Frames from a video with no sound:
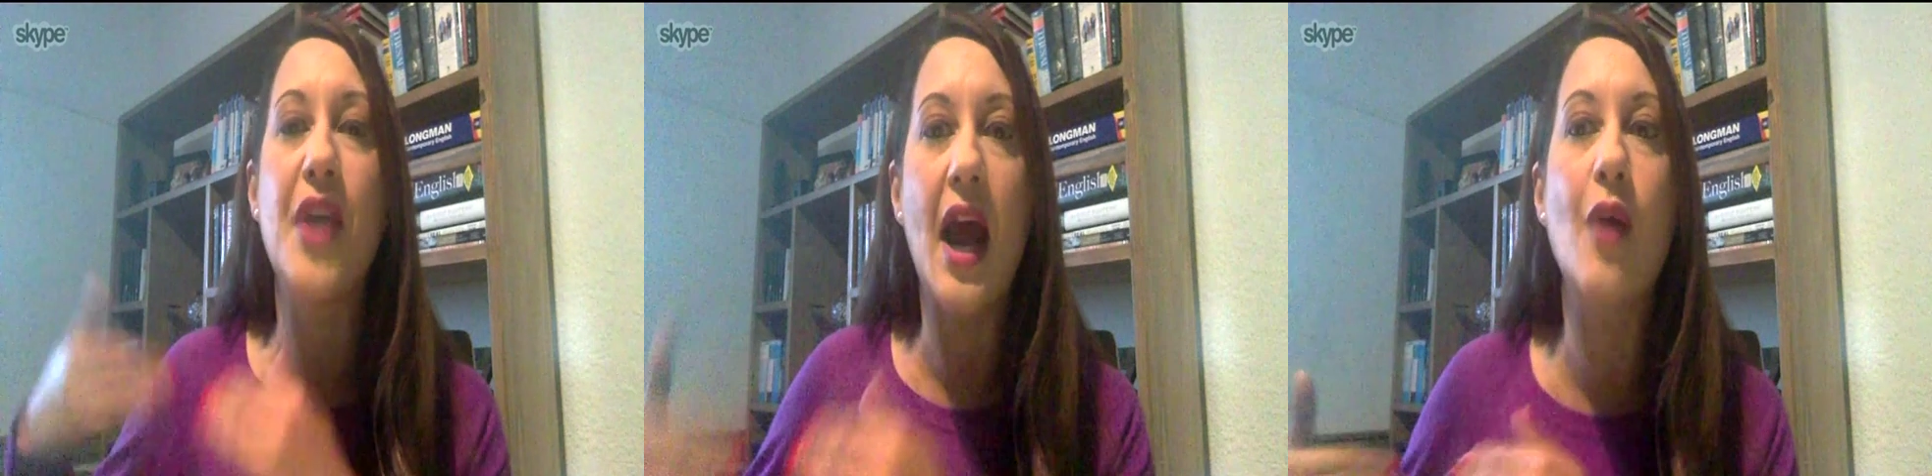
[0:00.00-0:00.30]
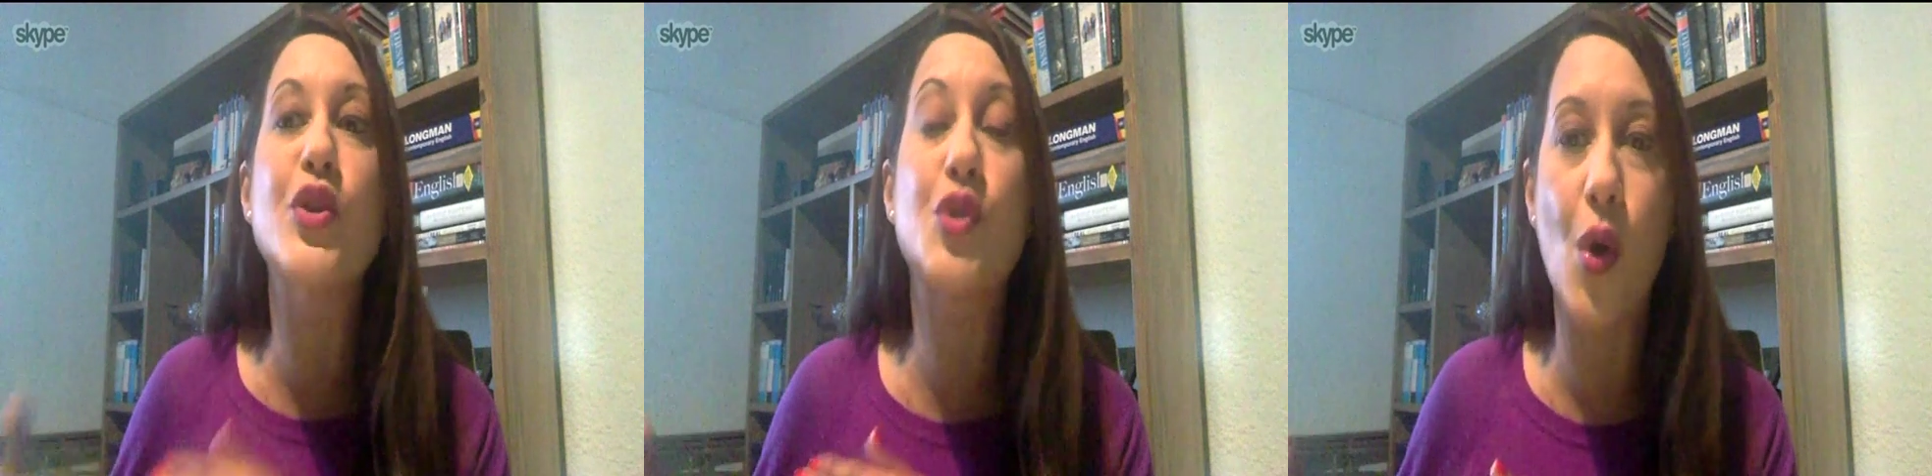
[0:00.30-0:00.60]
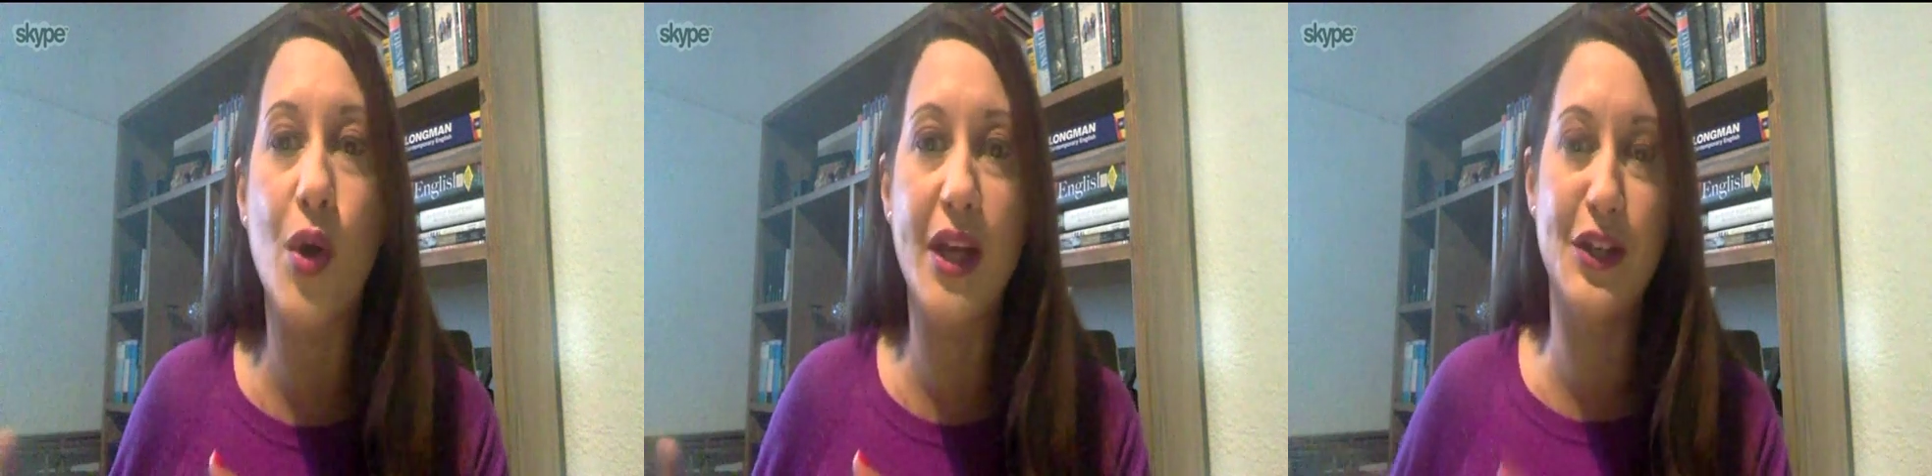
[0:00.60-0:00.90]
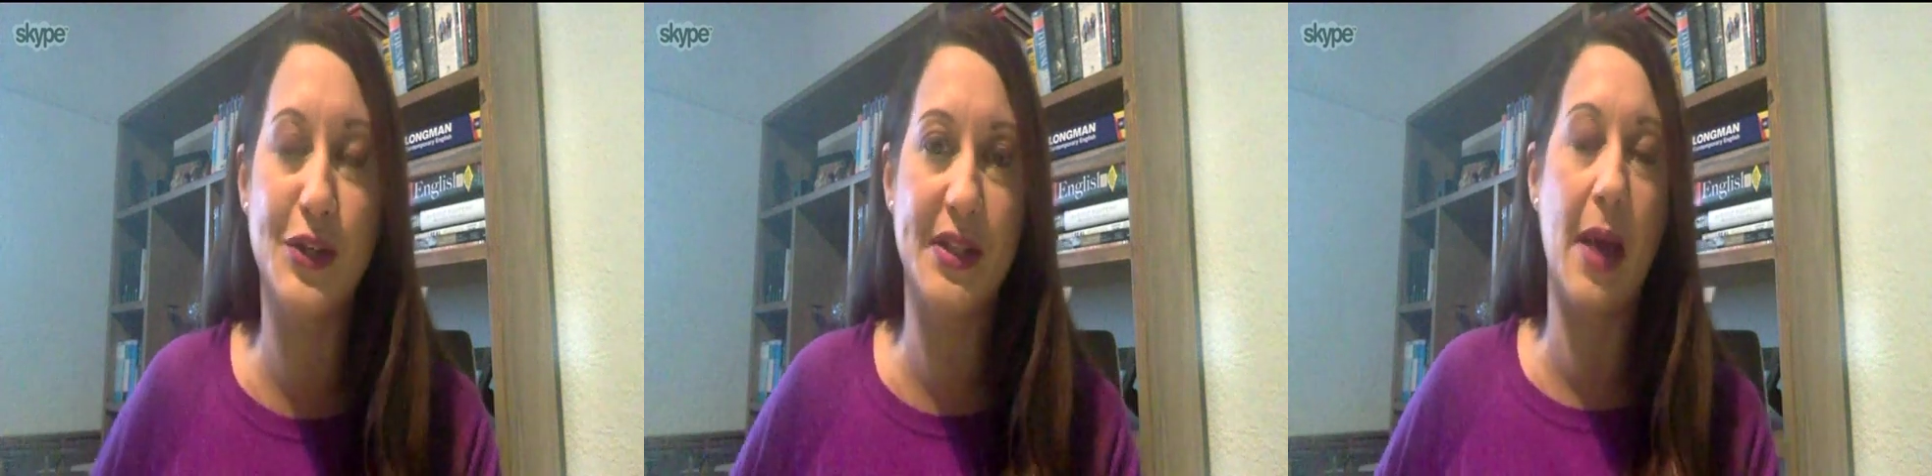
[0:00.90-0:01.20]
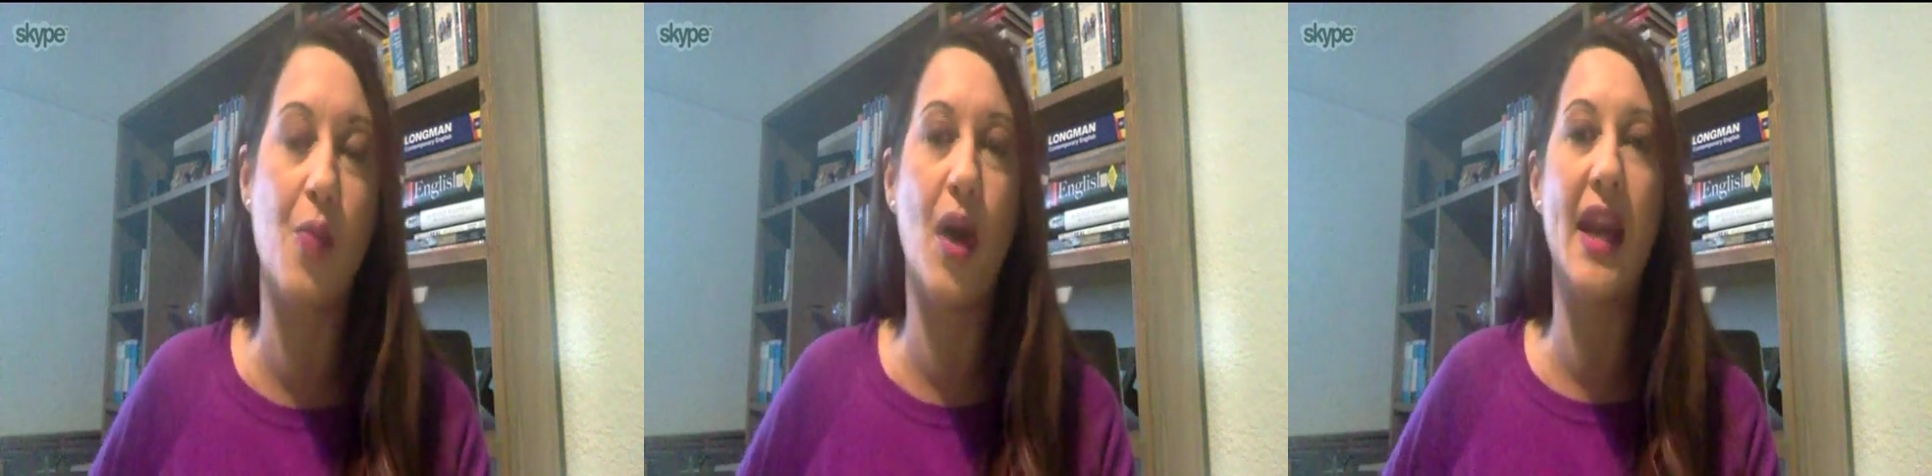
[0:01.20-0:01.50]
that I was talking to
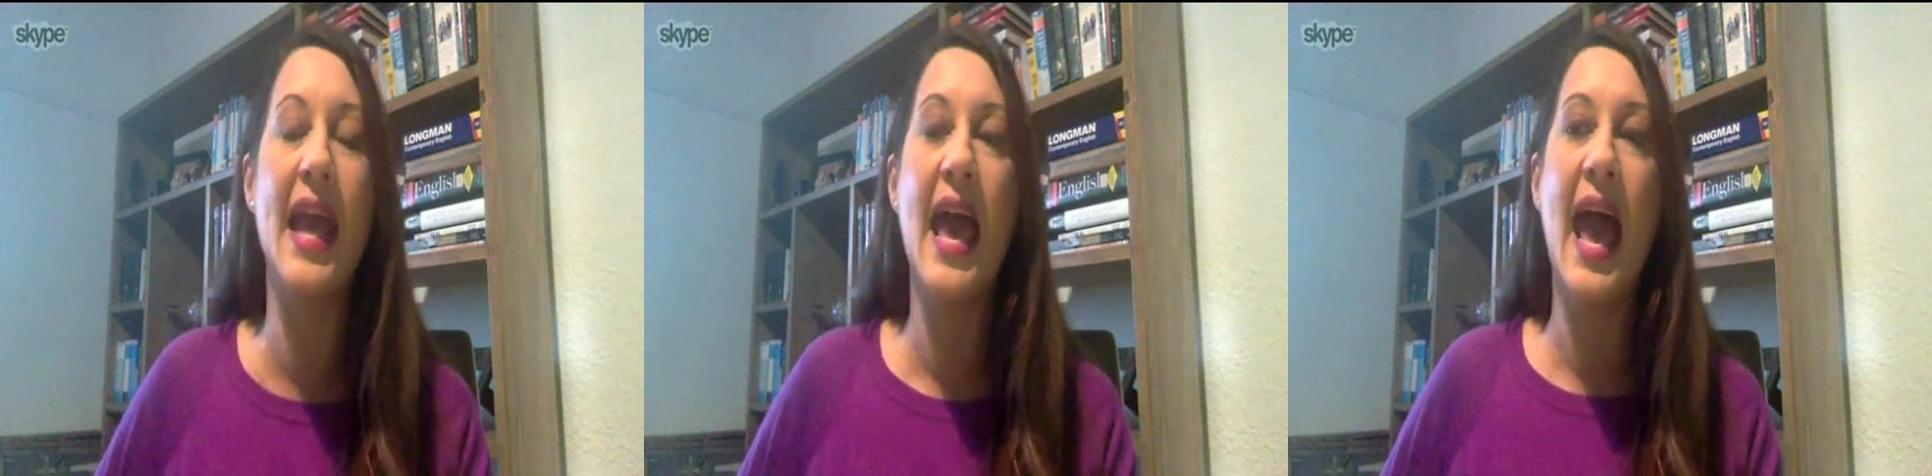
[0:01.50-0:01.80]
someone.